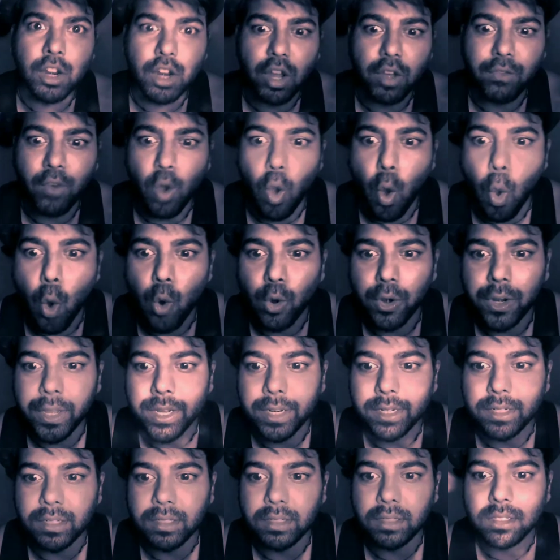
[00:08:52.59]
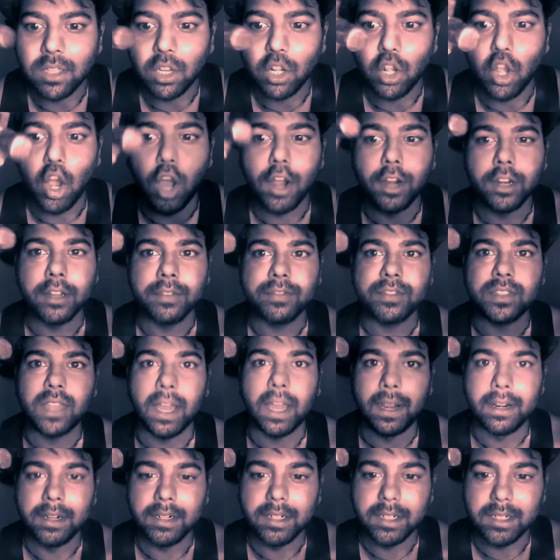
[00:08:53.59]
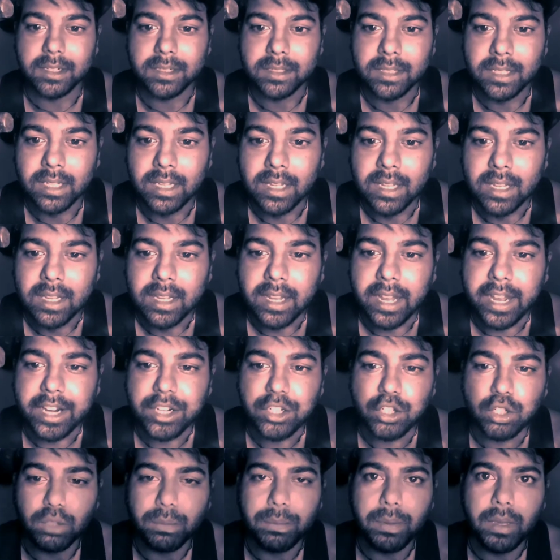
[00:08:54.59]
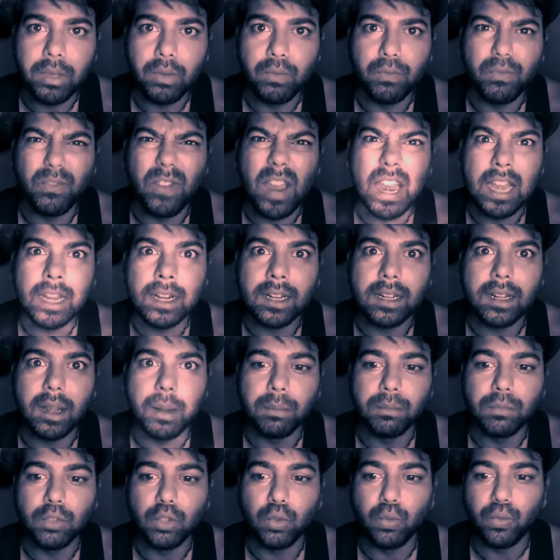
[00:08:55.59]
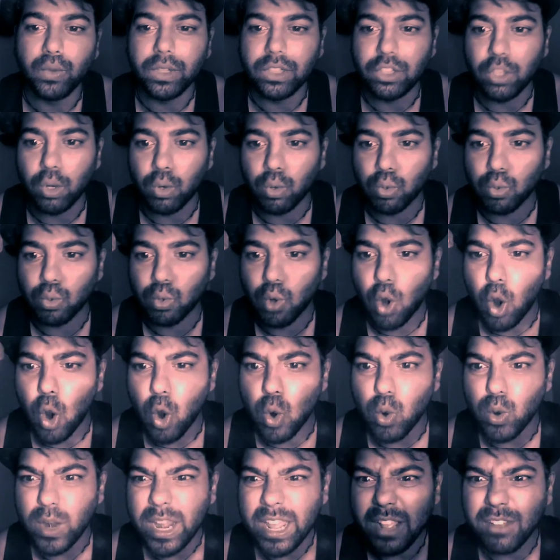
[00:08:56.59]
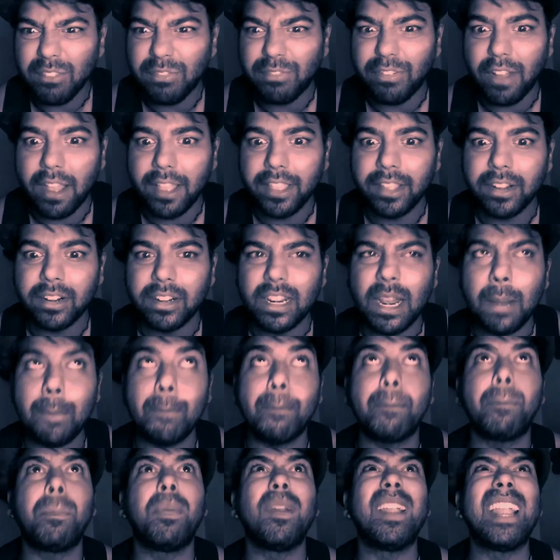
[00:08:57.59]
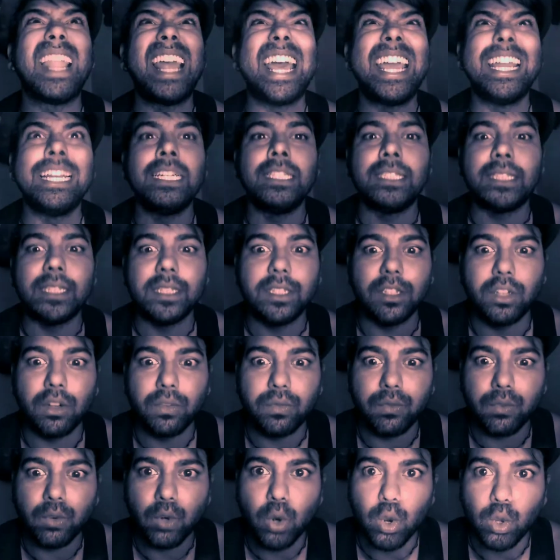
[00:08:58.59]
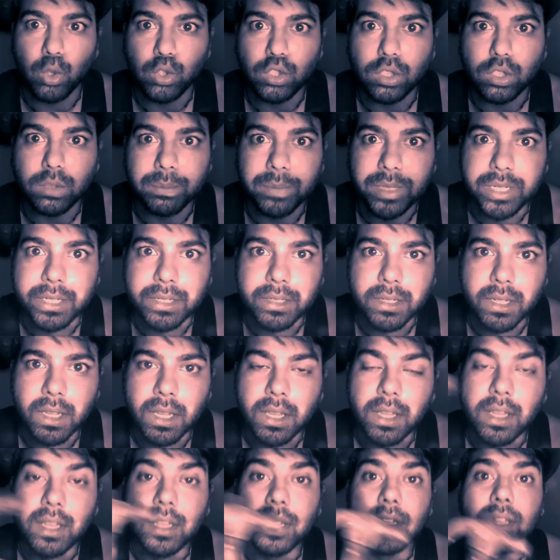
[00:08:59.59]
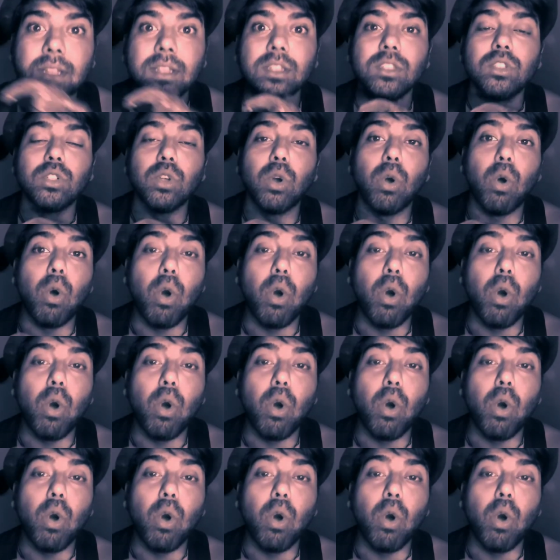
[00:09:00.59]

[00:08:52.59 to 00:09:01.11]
of Odin, the god of thunder. I should be welcomed with the roaring fire and plenty of roast meat. So